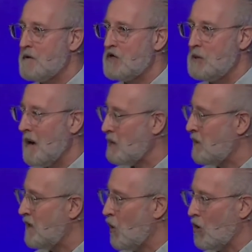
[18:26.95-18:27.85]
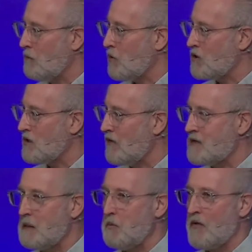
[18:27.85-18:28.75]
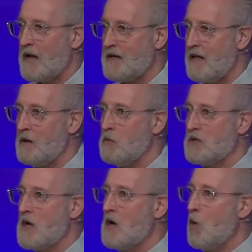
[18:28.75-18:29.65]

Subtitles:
She might have been the only person in the temple that day that was